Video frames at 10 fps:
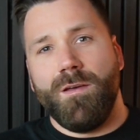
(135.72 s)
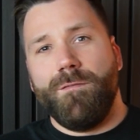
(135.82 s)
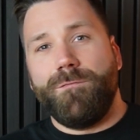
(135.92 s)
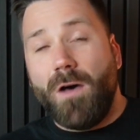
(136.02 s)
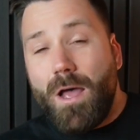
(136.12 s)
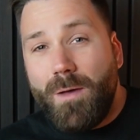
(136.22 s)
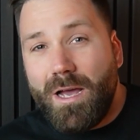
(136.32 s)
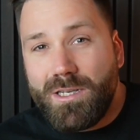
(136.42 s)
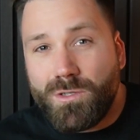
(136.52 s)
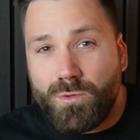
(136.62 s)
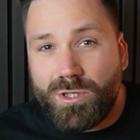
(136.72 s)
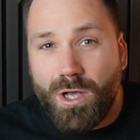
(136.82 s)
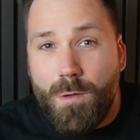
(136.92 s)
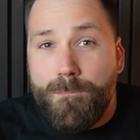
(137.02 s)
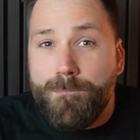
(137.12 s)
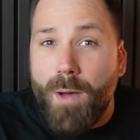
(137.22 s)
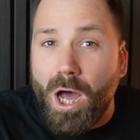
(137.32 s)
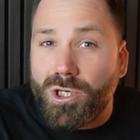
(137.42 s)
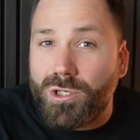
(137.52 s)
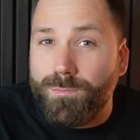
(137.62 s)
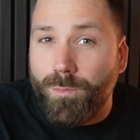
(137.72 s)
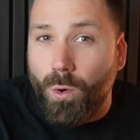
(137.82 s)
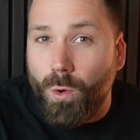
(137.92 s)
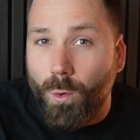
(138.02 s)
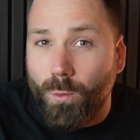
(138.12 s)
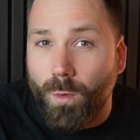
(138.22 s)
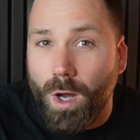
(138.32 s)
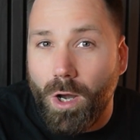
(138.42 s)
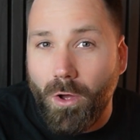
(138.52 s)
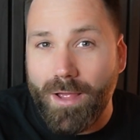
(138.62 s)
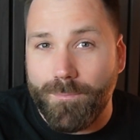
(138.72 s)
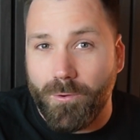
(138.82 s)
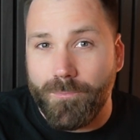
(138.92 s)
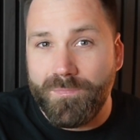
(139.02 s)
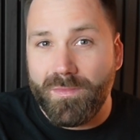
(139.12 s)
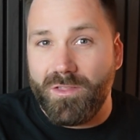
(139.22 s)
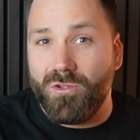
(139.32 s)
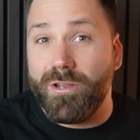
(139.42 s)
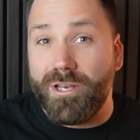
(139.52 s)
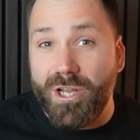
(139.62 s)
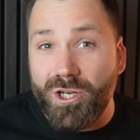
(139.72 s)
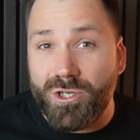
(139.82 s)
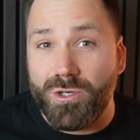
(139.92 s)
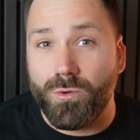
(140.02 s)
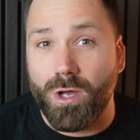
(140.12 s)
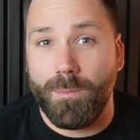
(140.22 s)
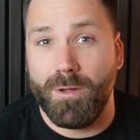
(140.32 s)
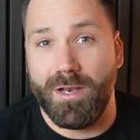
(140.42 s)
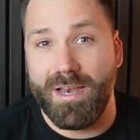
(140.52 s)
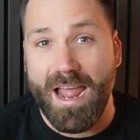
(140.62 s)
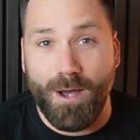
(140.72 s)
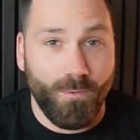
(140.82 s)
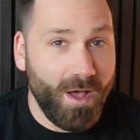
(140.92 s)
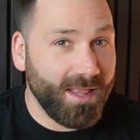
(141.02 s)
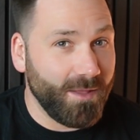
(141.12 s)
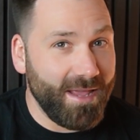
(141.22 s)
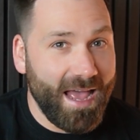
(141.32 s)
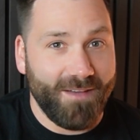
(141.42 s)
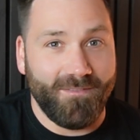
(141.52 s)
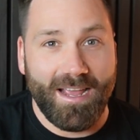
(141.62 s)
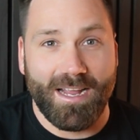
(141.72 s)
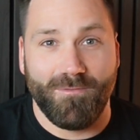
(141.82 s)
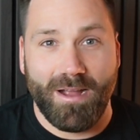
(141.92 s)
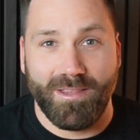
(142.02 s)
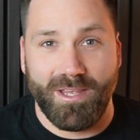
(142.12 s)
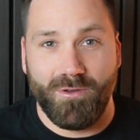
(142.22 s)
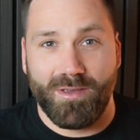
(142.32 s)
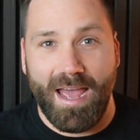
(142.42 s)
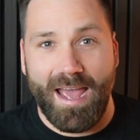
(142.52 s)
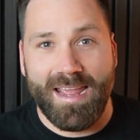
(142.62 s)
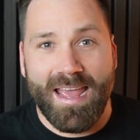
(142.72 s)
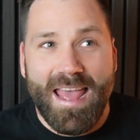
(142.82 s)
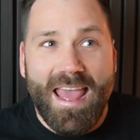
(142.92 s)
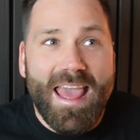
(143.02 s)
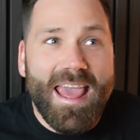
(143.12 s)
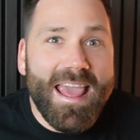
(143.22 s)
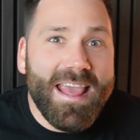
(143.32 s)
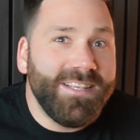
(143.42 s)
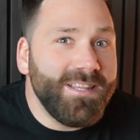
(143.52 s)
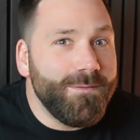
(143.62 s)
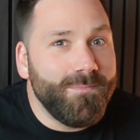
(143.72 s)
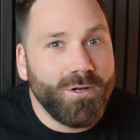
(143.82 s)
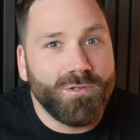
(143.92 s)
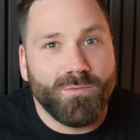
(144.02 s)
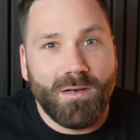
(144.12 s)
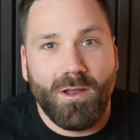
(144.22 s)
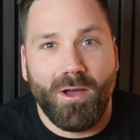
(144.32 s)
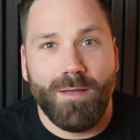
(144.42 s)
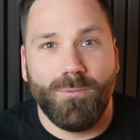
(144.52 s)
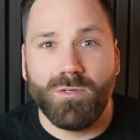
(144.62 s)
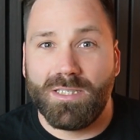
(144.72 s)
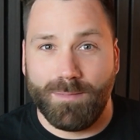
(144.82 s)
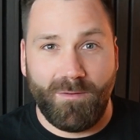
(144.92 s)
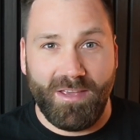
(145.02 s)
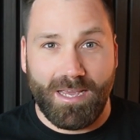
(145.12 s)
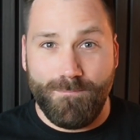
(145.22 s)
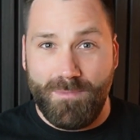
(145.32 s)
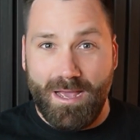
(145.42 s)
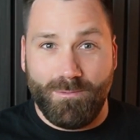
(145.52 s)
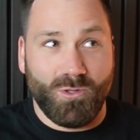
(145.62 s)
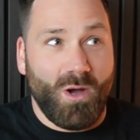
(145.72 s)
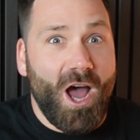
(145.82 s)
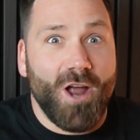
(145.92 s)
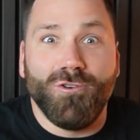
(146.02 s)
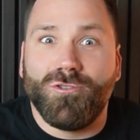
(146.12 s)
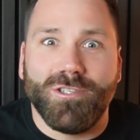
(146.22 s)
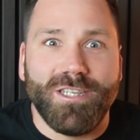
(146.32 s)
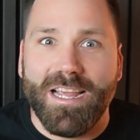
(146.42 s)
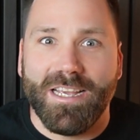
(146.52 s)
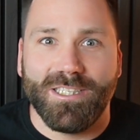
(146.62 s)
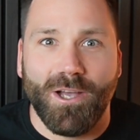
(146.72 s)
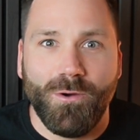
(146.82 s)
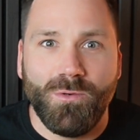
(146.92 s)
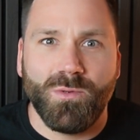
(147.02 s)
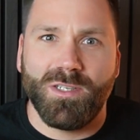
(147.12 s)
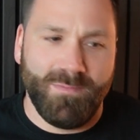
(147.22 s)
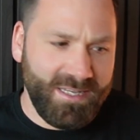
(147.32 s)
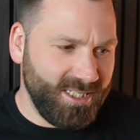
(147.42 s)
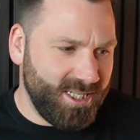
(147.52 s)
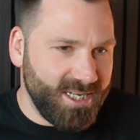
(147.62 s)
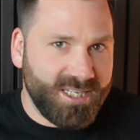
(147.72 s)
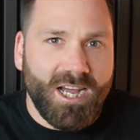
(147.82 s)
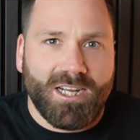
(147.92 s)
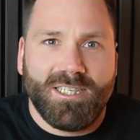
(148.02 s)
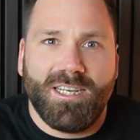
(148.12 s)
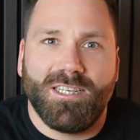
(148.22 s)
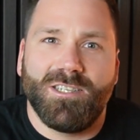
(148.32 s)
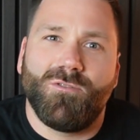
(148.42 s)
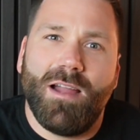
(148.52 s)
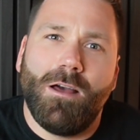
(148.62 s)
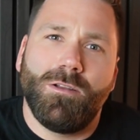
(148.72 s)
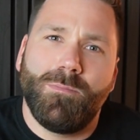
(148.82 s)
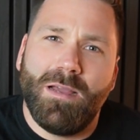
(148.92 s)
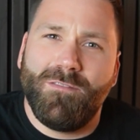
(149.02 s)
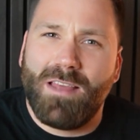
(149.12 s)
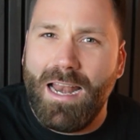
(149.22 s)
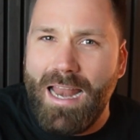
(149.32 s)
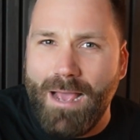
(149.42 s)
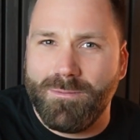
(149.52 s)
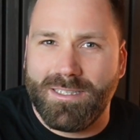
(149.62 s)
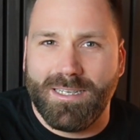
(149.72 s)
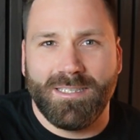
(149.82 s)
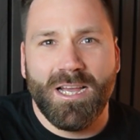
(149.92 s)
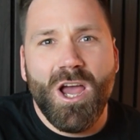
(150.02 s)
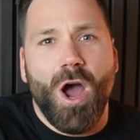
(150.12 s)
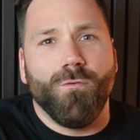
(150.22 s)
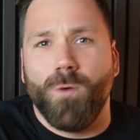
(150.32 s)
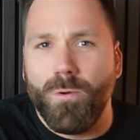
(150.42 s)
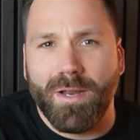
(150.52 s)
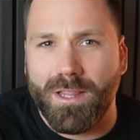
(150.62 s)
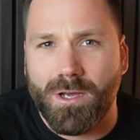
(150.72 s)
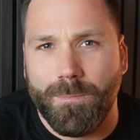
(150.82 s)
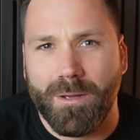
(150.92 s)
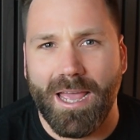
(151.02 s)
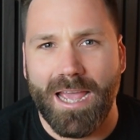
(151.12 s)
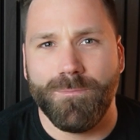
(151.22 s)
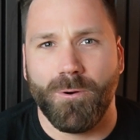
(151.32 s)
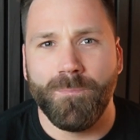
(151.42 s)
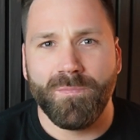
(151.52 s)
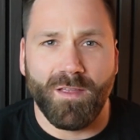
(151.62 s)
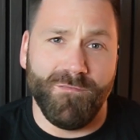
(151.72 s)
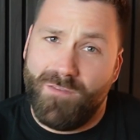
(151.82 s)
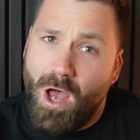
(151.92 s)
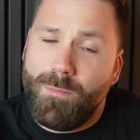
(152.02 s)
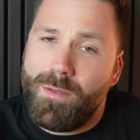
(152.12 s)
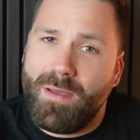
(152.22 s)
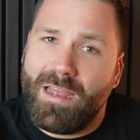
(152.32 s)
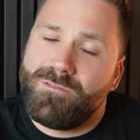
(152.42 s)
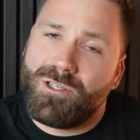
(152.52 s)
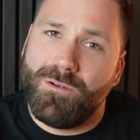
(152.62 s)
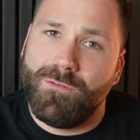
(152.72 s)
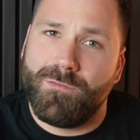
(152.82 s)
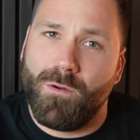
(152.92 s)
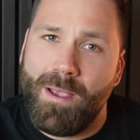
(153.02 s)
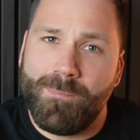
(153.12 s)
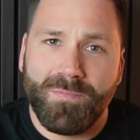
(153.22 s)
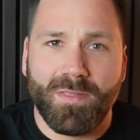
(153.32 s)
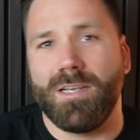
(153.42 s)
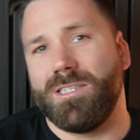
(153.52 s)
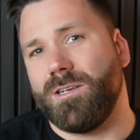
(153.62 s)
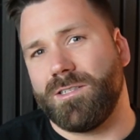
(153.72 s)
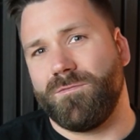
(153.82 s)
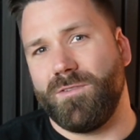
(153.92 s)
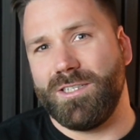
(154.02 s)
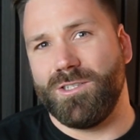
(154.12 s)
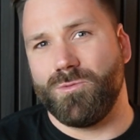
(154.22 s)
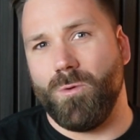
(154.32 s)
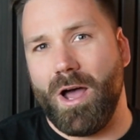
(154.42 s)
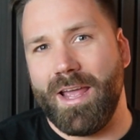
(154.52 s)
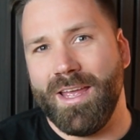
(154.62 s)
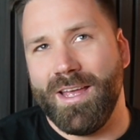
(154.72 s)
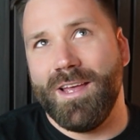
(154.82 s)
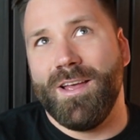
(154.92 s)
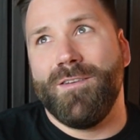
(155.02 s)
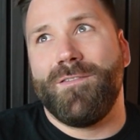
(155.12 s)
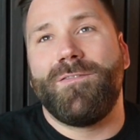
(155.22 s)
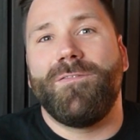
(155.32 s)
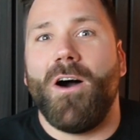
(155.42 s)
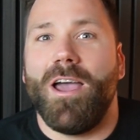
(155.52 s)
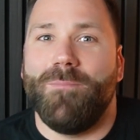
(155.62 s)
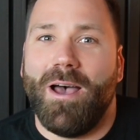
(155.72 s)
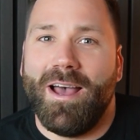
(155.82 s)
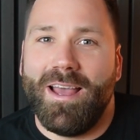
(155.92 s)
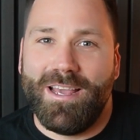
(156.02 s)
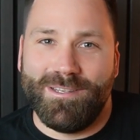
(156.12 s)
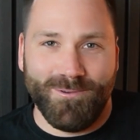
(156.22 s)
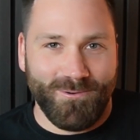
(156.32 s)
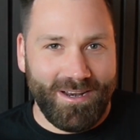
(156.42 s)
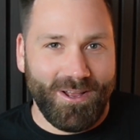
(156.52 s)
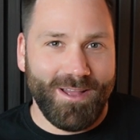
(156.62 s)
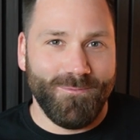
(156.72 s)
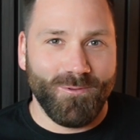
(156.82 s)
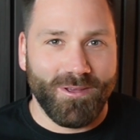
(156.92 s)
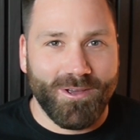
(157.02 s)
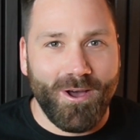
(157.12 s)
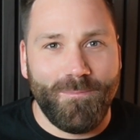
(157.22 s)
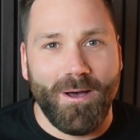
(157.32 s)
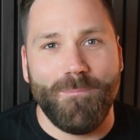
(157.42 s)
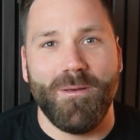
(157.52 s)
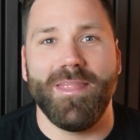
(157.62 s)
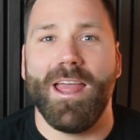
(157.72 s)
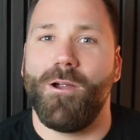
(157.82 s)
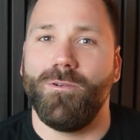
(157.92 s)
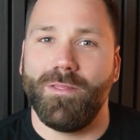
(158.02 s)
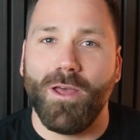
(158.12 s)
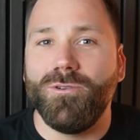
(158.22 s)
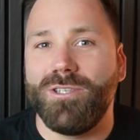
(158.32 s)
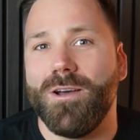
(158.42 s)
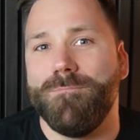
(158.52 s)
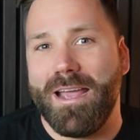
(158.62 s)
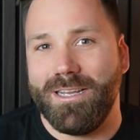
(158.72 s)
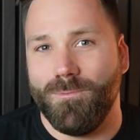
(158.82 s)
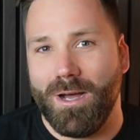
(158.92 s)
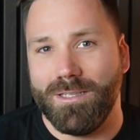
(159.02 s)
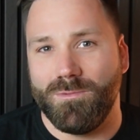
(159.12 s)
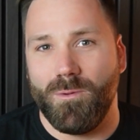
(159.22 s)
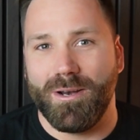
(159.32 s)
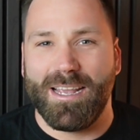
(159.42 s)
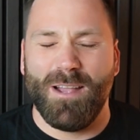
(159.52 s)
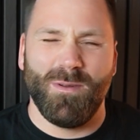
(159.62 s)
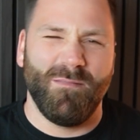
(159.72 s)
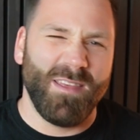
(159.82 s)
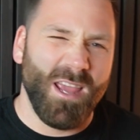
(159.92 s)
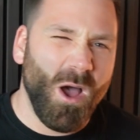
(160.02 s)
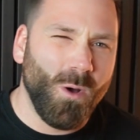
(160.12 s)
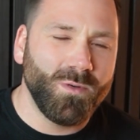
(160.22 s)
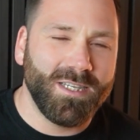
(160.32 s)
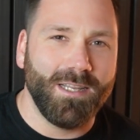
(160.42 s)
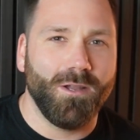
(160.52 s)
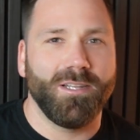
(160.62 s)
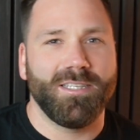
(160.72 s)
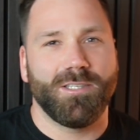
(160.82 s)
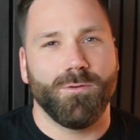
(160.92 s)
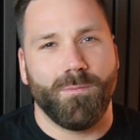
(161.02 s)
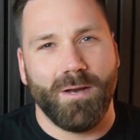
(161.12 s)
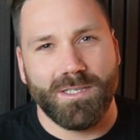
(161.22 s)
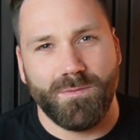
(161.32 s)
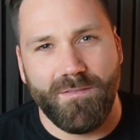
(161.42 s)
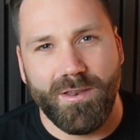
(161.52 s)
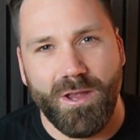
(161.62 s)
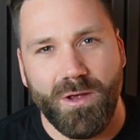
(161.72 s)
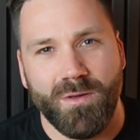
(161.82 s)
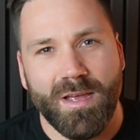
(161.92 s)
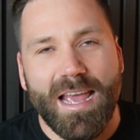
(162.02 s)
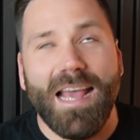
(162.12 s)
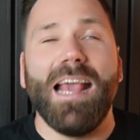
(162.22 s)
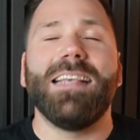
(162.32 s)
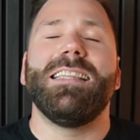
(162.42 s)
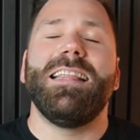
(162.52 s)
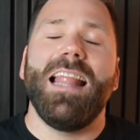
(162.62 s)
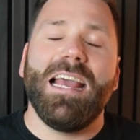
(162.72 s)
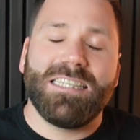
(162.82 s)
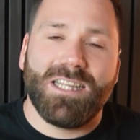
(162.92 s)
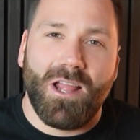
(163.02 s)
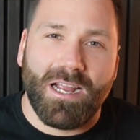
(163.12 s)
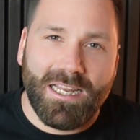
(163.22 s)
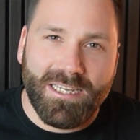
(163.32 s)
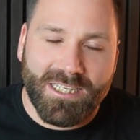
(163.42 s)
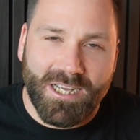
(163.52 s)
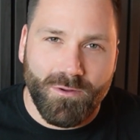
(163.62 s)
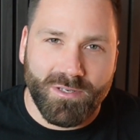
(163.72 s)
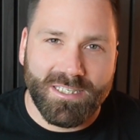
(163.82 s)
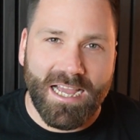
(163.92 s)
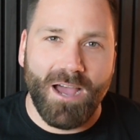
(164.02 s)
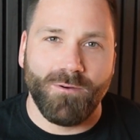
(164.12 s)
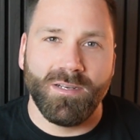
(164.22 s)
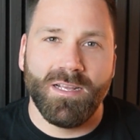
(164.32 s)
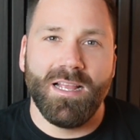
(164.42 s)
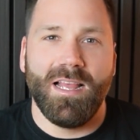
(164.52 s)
Fibre is also much more reliable. The traditional copper network that we have laying around the UK isn't the most reliable. Some of it can be up to 100 years old, which means the ducting underground may have collapsed and eroding the copper cable. Vermin may have chewed through it. There's lots of reasons why fibre is more reliable than copper, but those are your main ones. We want to get rid of the old technology to replace with the new. It's less likely to go down.